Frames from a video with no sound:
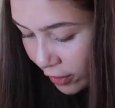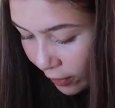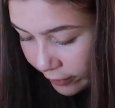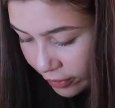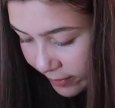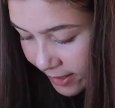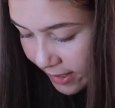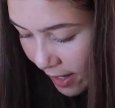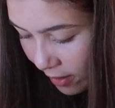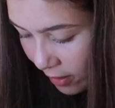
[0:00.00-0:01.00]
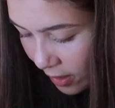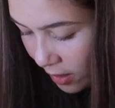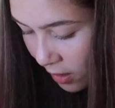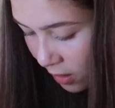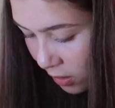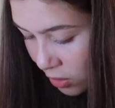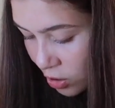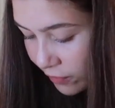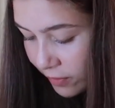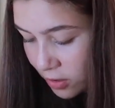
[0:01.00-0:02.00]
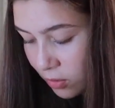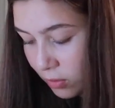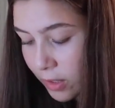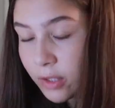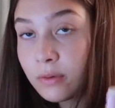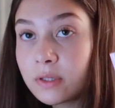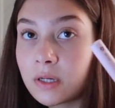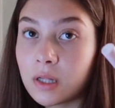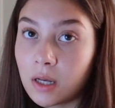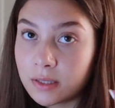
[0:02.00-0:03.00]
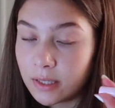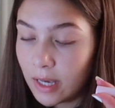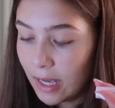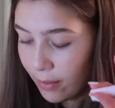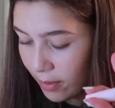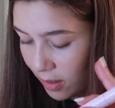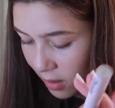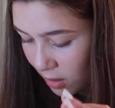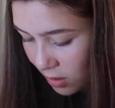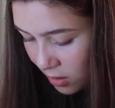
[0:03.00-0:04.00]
a go-to mascara. Usually for school I use the Glossier one.